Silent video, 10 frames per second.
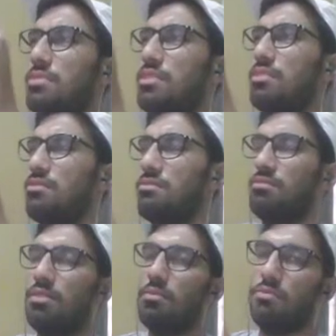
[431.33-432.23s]
say,
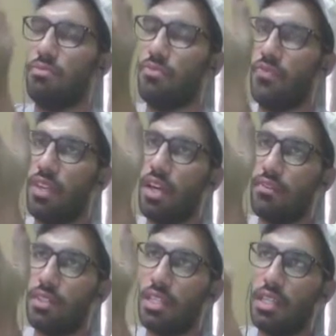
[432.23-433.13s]
some, we
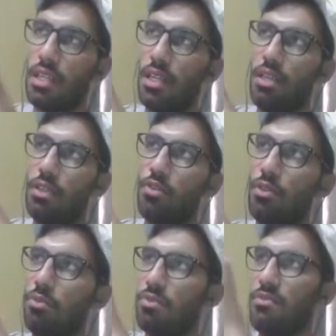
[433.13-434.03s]
have the data related to
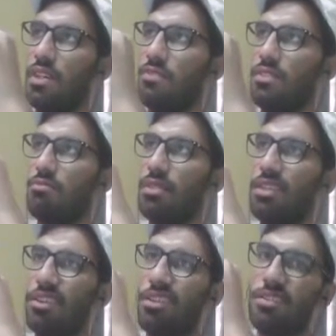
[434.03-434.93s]
the books, we have some
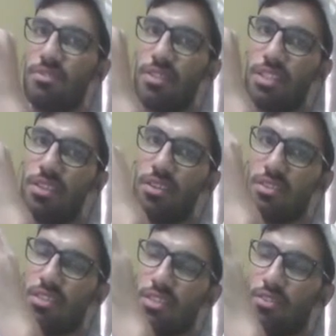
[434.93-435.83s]
$10, $20,
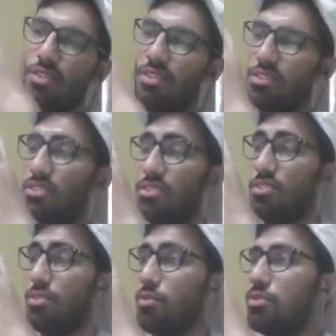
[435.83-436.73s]
$30 this
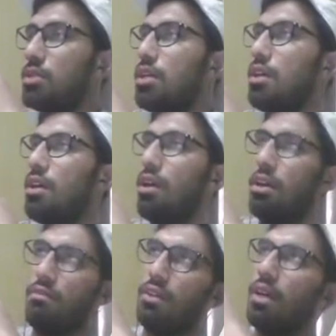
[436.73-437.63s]
sort of book,
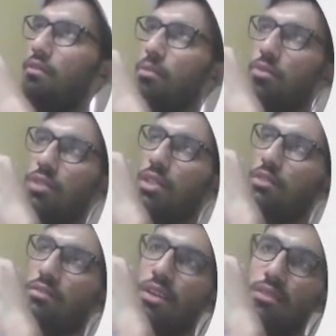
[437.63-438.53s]
and we have a book that
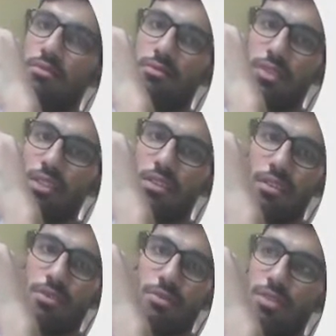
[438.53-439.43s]
is like 3
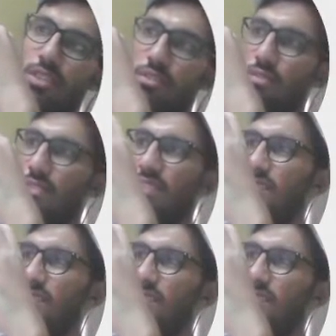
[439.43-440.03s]
crores or 10 crores. That